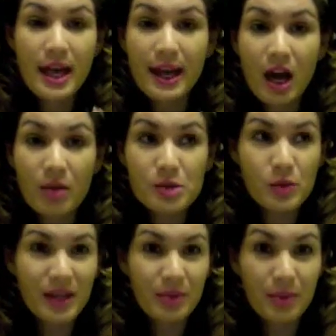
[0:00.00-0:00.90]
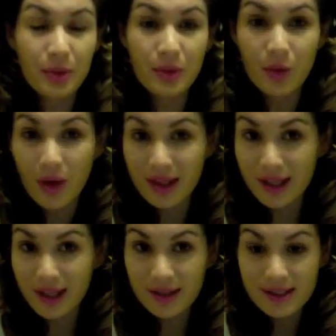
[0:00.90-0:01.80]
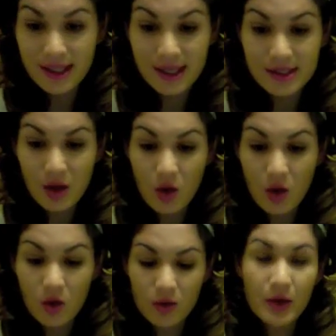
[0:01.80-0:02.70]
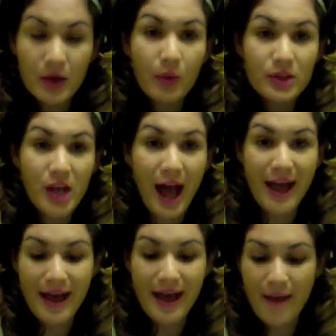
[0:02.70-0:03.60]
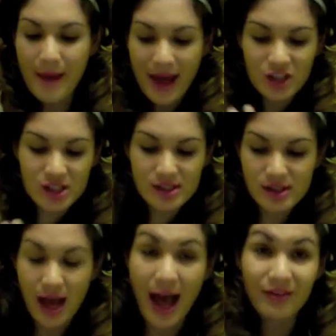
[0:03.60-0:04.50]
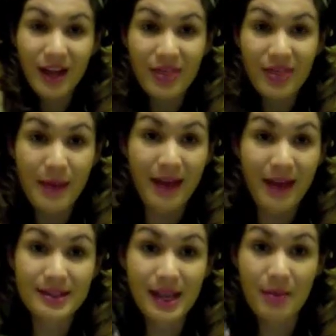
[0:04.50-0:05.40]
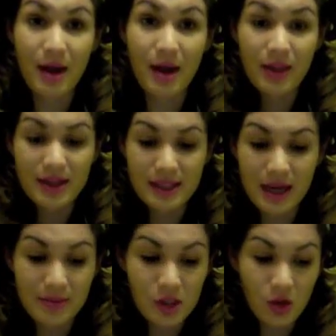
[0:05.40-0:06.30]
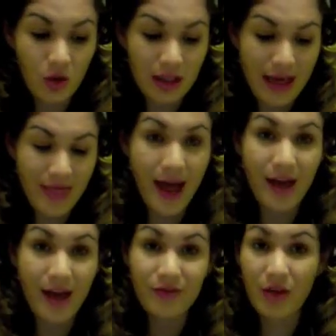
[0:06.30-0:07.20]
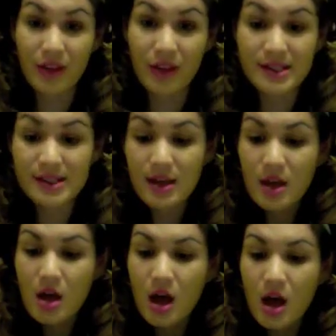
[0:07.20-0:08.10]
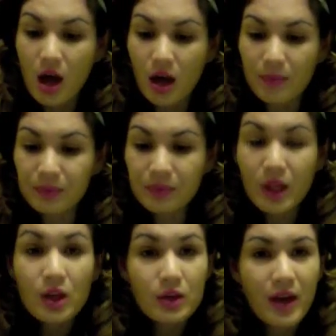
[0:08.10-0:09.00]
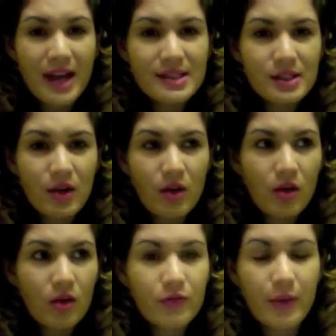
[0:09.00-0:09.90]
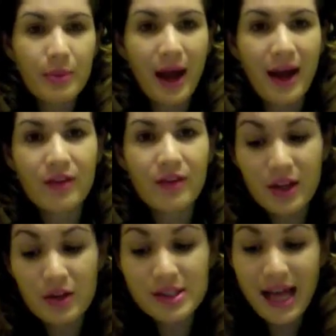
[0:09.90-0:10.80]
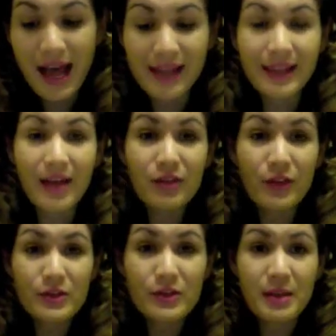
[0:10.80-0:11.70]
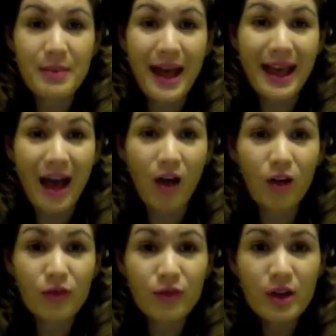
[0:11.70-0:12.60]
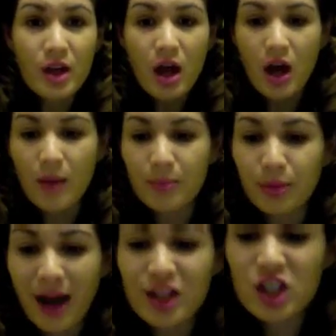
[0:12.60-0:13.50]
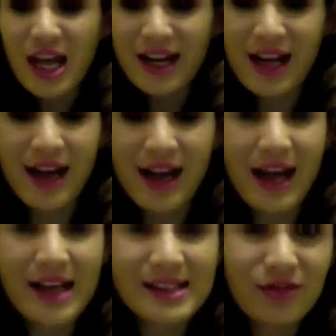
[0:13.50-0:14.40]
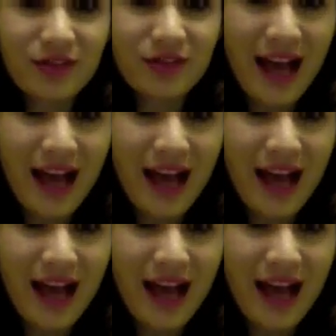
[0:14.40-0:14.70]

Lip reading: It helps with people who are oily in the T-zone, which I am. I have nothing bad to say about this, and I'm so glad that I found this. You guys know from prior videos that I love using my e.l.f. Brush that kind of has the flat